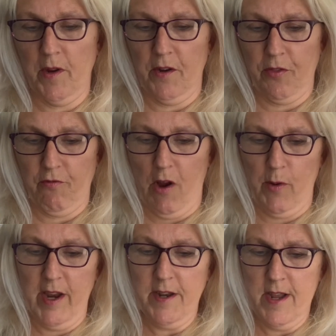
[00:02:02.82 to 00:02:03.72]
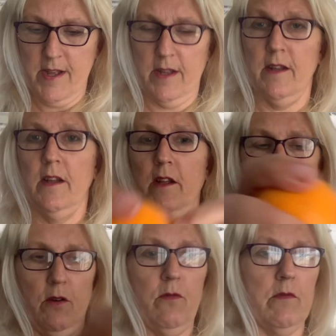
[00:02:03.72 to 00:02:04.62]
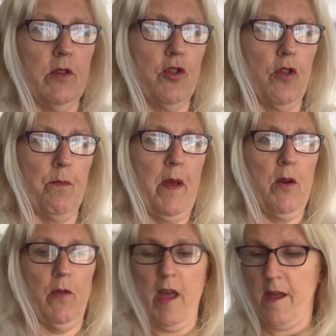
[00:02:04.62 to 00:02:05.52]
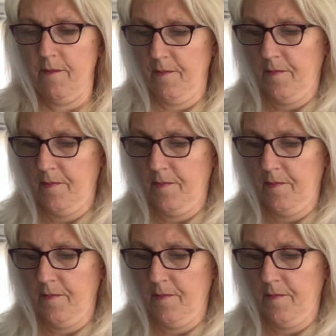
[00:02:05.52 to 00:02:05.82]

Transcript: going to throw in. Oh, let's just peel that.